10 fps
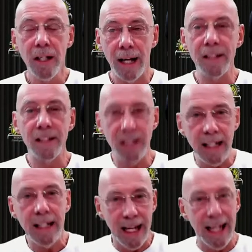and
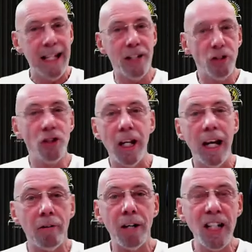seen each
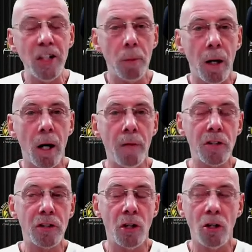year and each part of
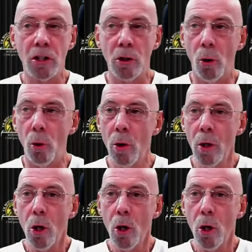the cycle,